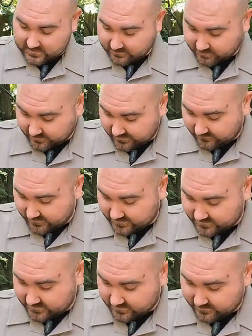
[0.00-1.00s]
And I believe
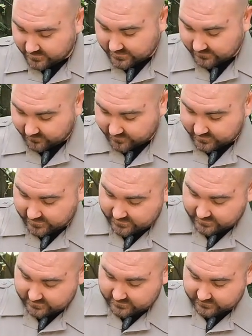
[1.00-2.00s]
that's going to be
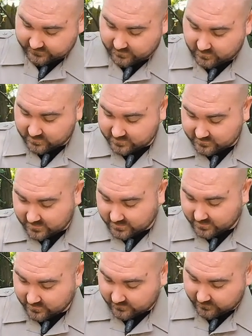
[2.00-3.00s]
everything as far as my
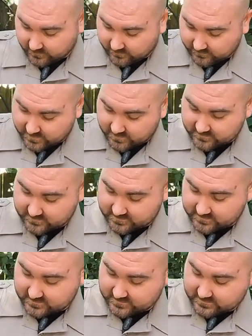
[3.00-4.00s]
uniform goes.